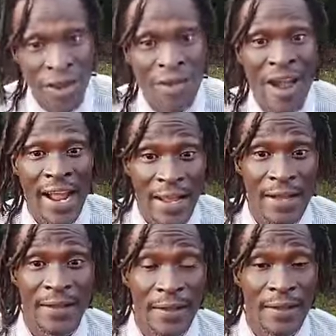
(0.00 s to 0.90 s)
Iraq.
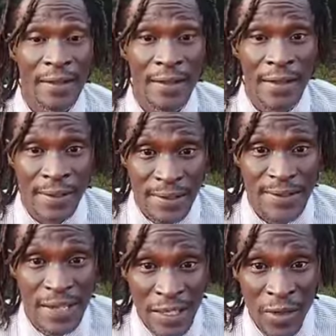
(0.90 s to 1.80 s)
The
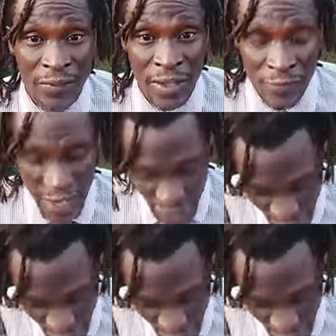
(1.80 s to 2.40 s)
selling of the invasion